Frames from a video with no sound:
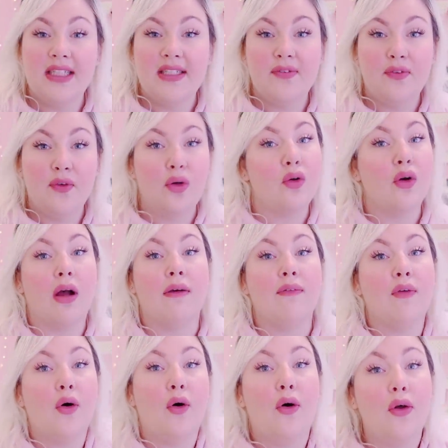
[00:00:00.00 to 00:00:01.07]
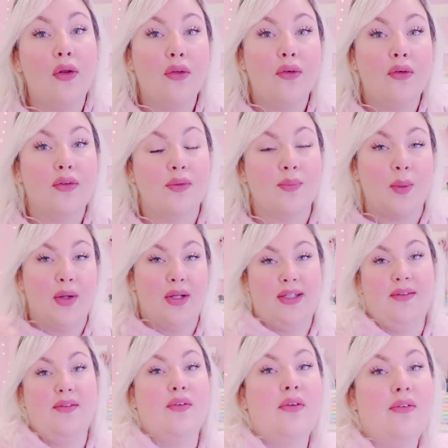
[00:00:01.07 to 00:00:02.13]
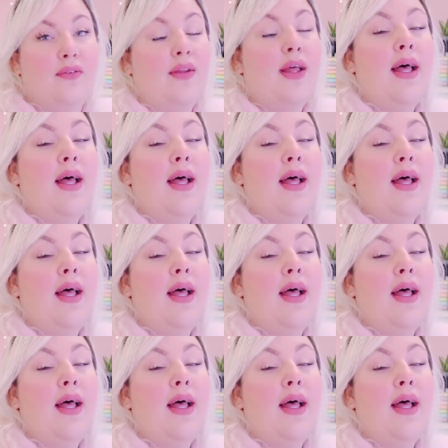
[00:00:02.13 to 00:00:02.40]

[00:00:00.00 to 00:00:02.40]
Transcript: need to photograph all those boys over